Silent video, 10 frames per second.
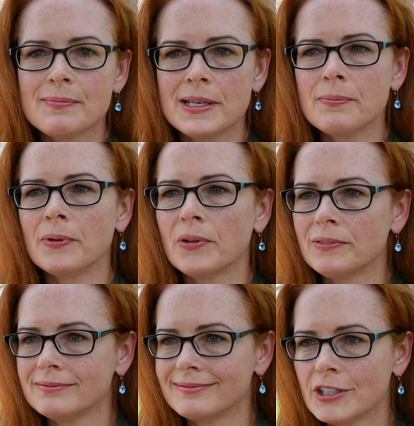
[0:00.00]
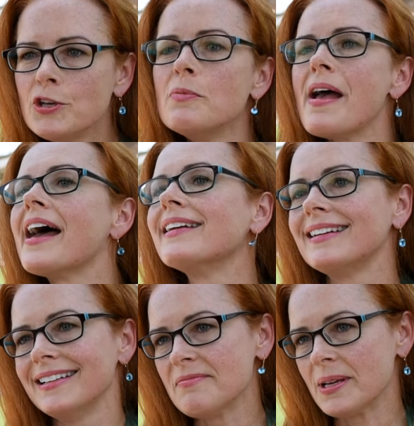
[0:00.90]
people, the
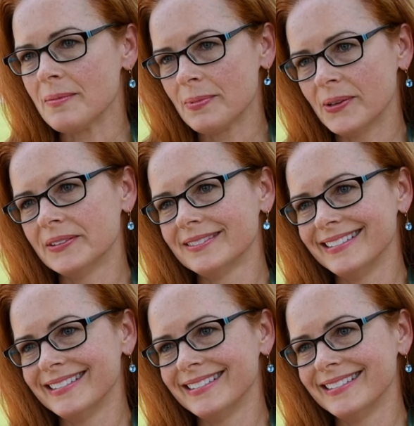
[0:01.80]
humanity in people,